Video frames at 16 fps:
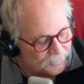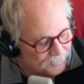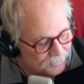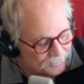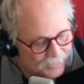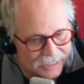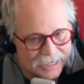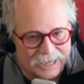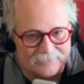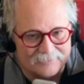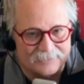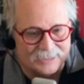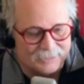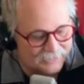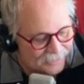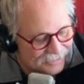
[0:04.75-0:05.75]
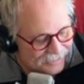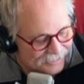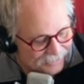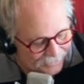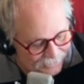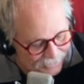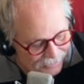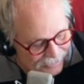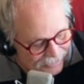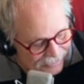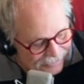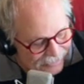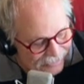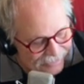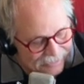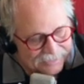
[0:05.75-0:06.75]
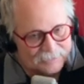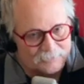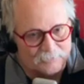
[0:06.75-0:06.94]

We have a new guitar, the